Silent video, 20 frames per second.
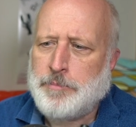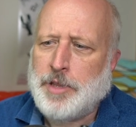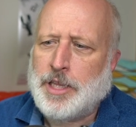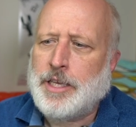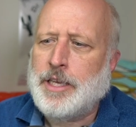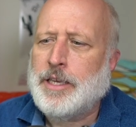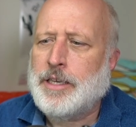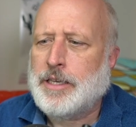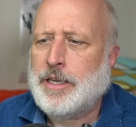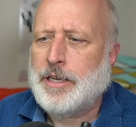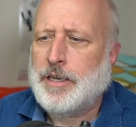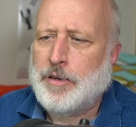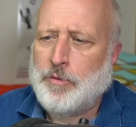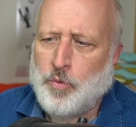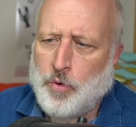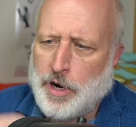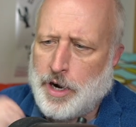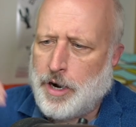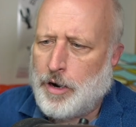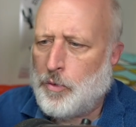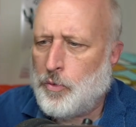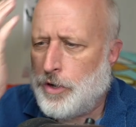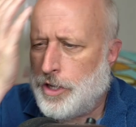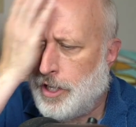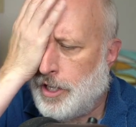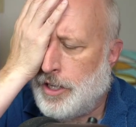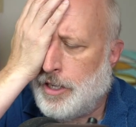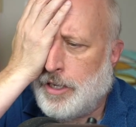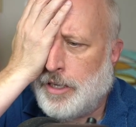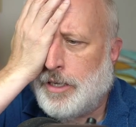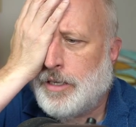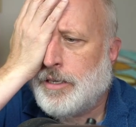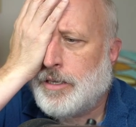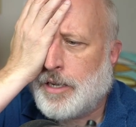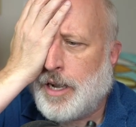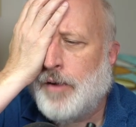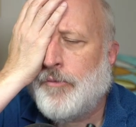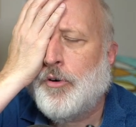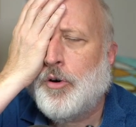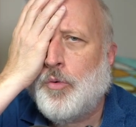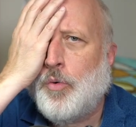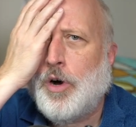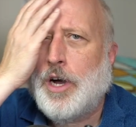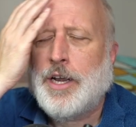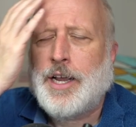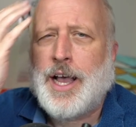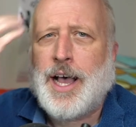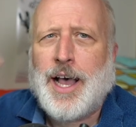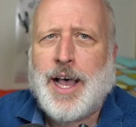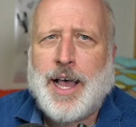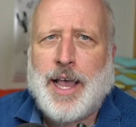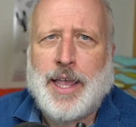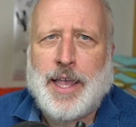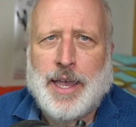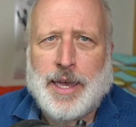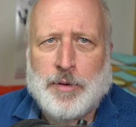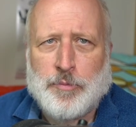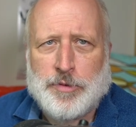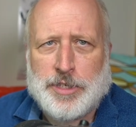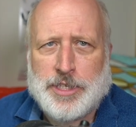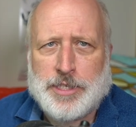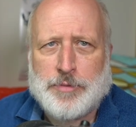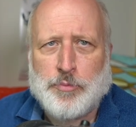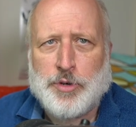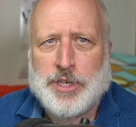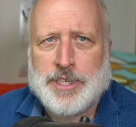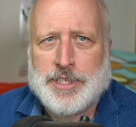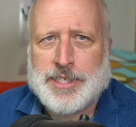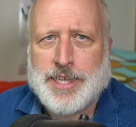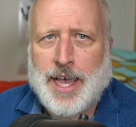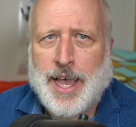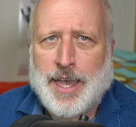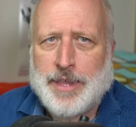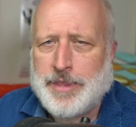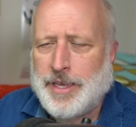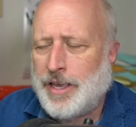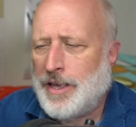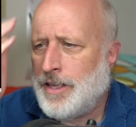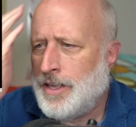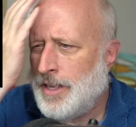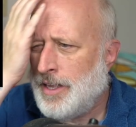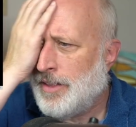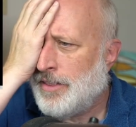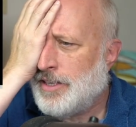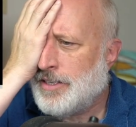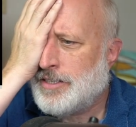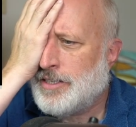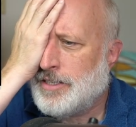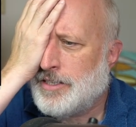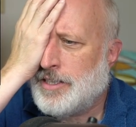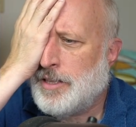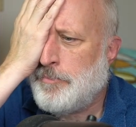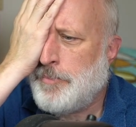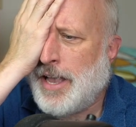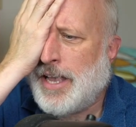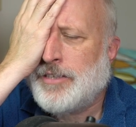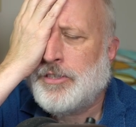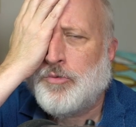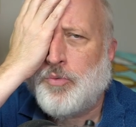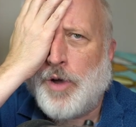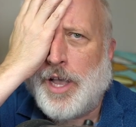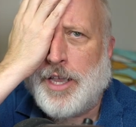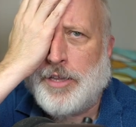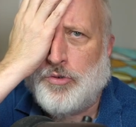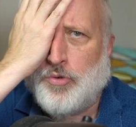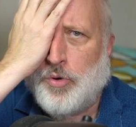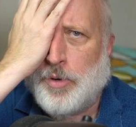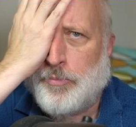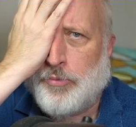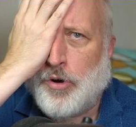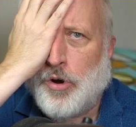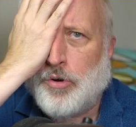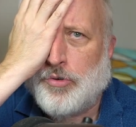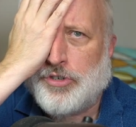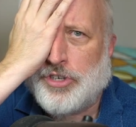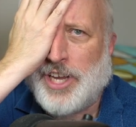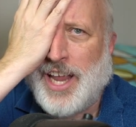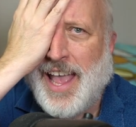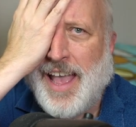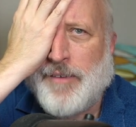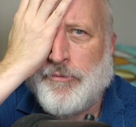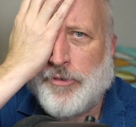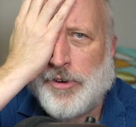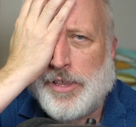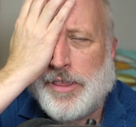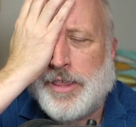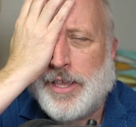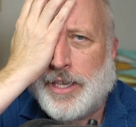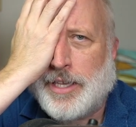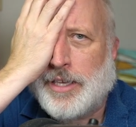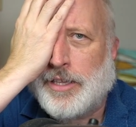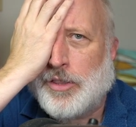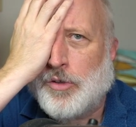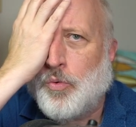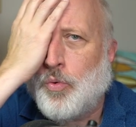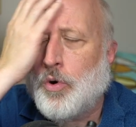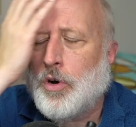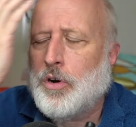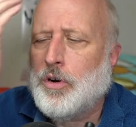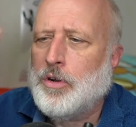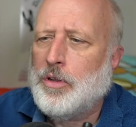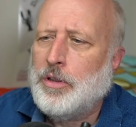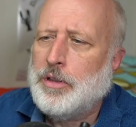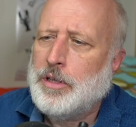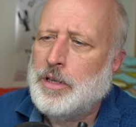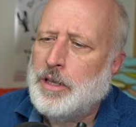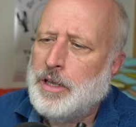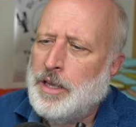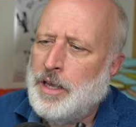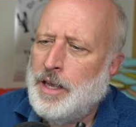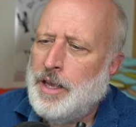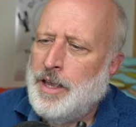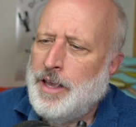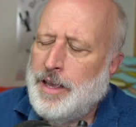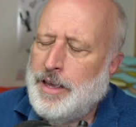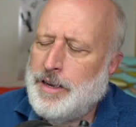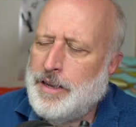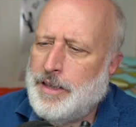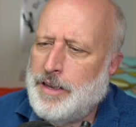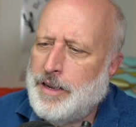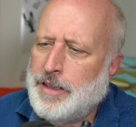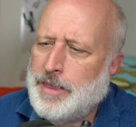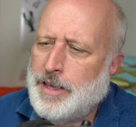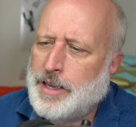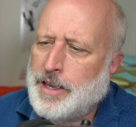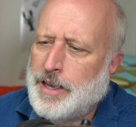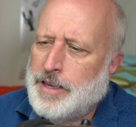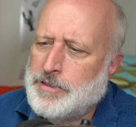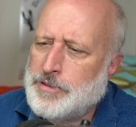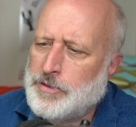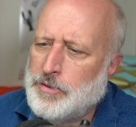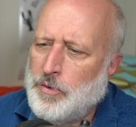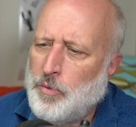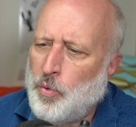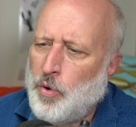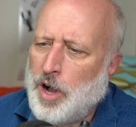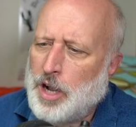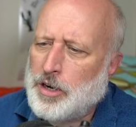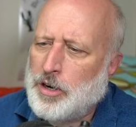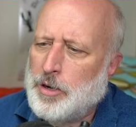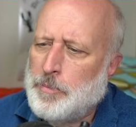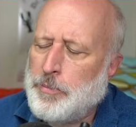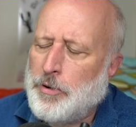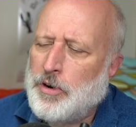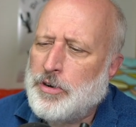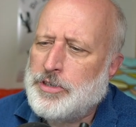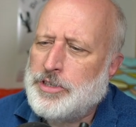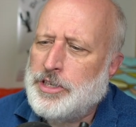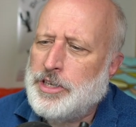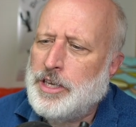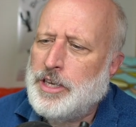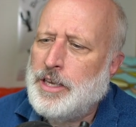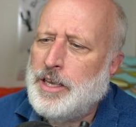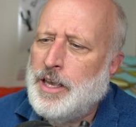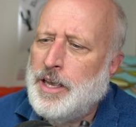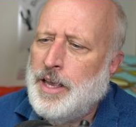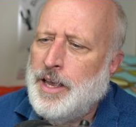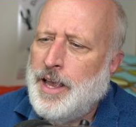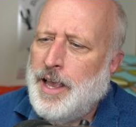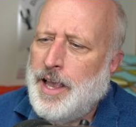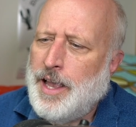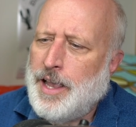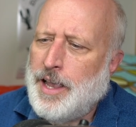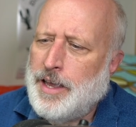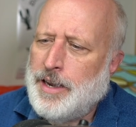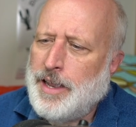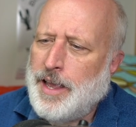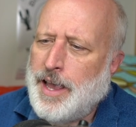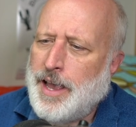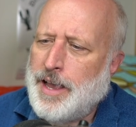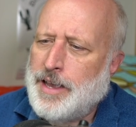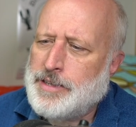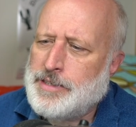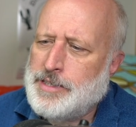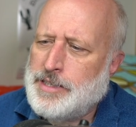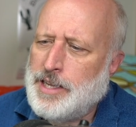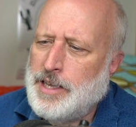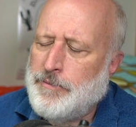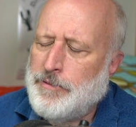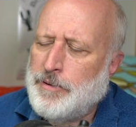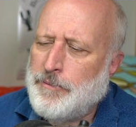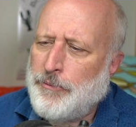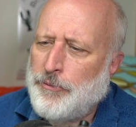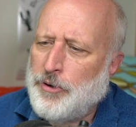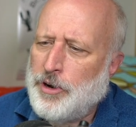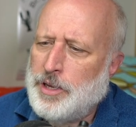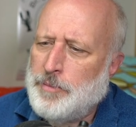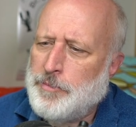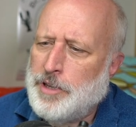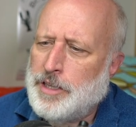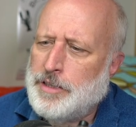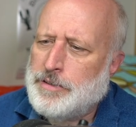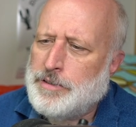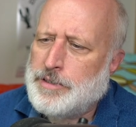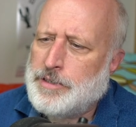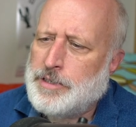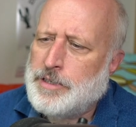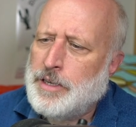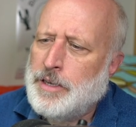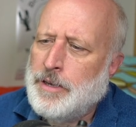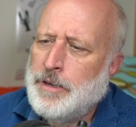leak, where we cover one eye and we, we decide that this is the best way to approach everything in the world. And, and I think as Walker Percy and as Stephen Freeman's